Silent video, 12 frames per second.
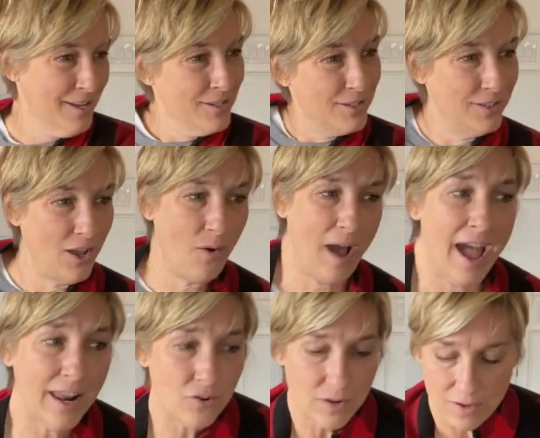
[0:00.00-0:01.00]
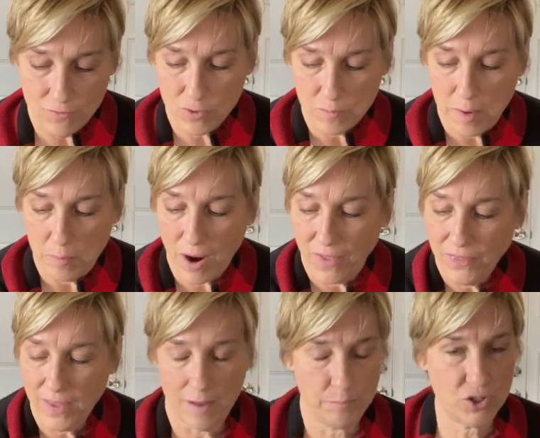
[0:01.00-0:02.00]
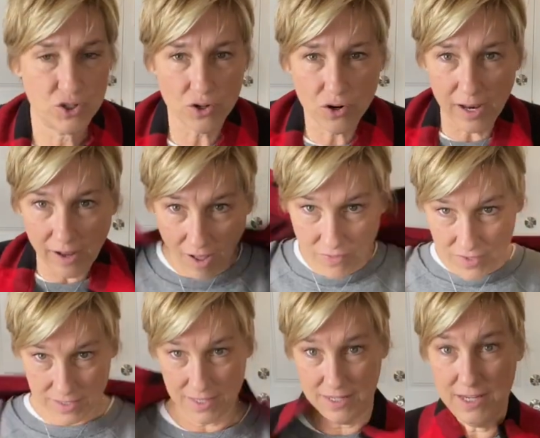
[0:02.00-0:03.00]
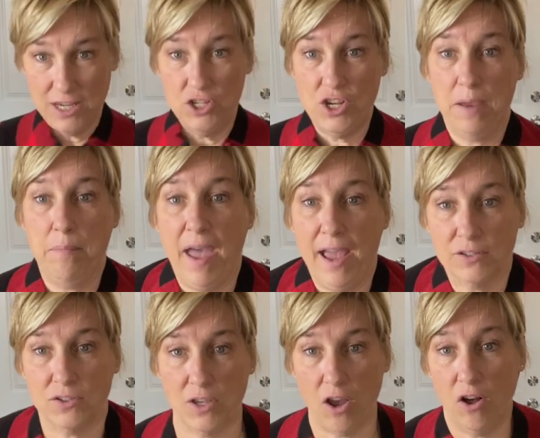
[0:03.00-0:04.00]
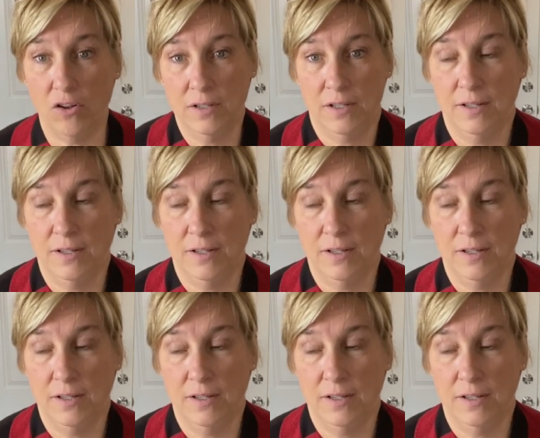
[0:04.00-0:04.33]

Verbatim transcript: So I don't even remember. I, am sure I got this at TJ Maxx, y'all.